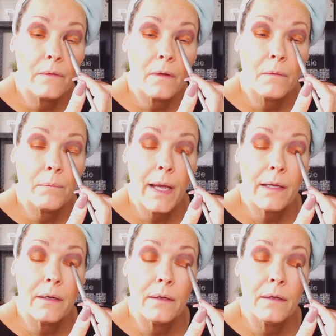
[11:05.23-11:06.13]
Just going to
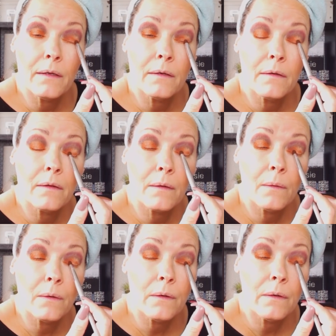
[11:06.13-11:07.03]
pack it into the
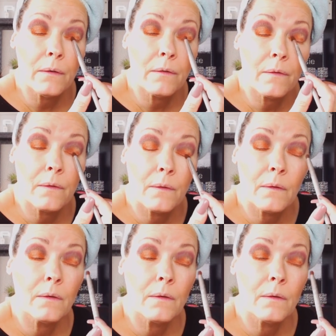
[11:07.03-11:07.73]
corners.